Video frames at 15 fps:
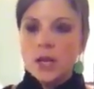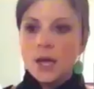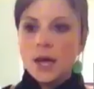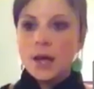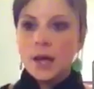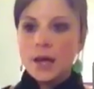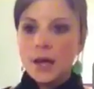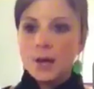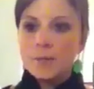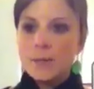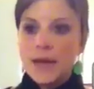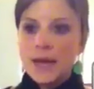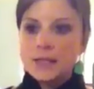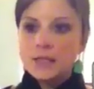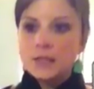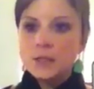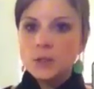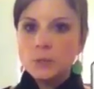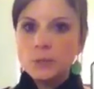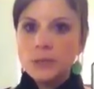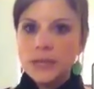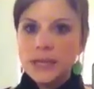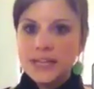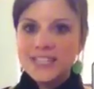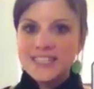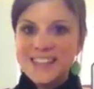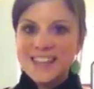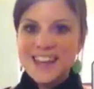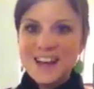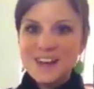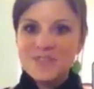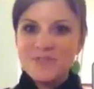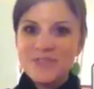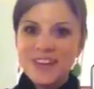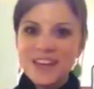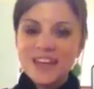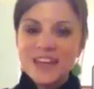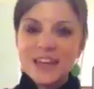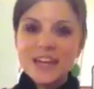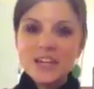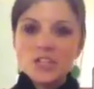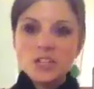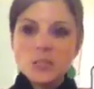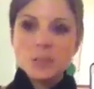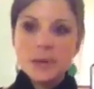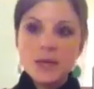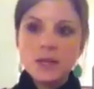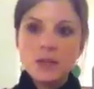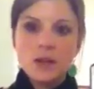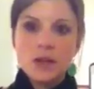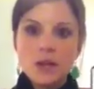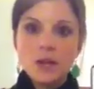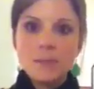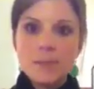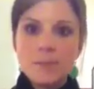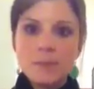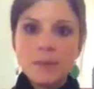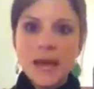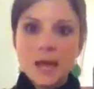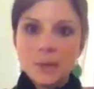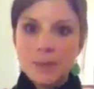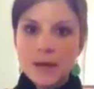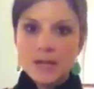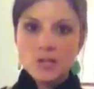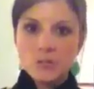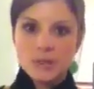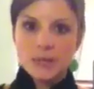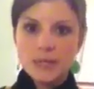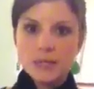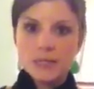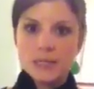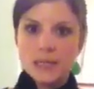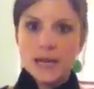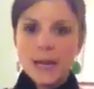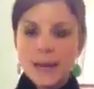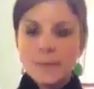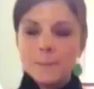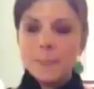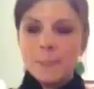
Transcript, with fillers: Um, adds a little bling to the outfit. And I just pinned it on a black pashmina today.